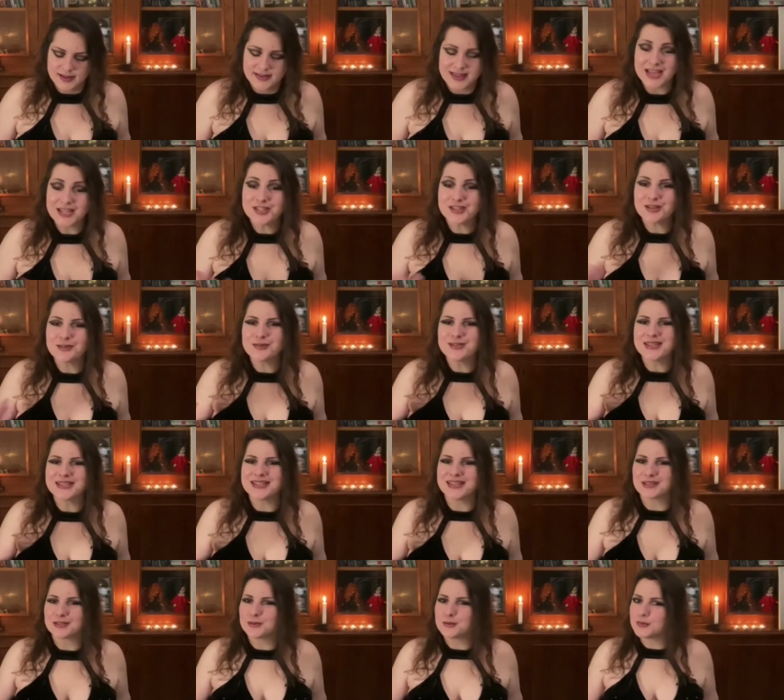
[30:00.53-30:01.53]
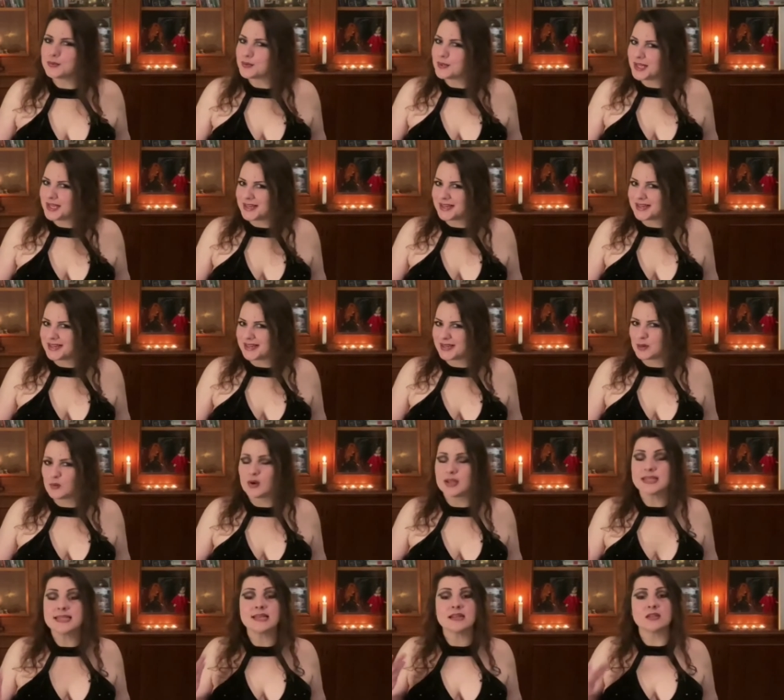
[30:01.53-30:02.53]
Then she loses her tunic.
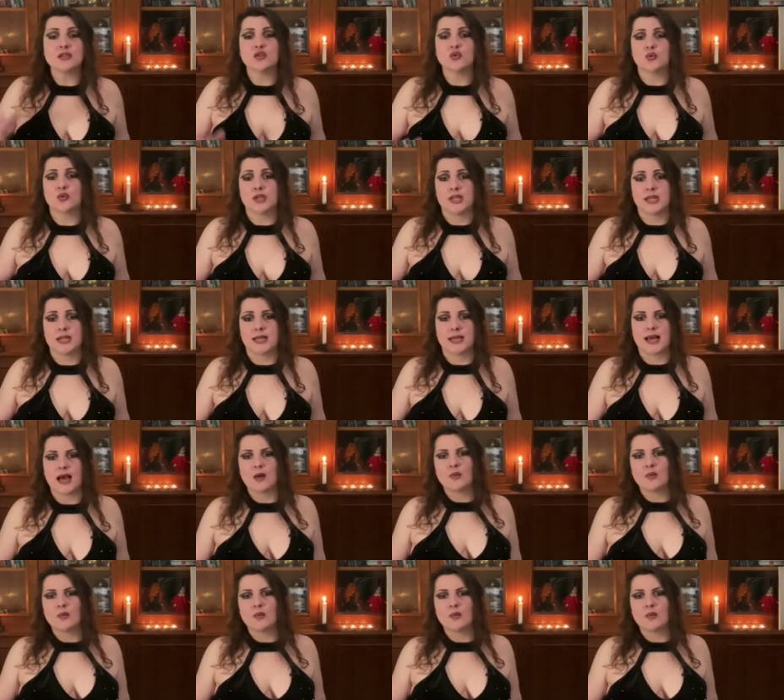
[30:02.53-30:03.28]
What's her tunic?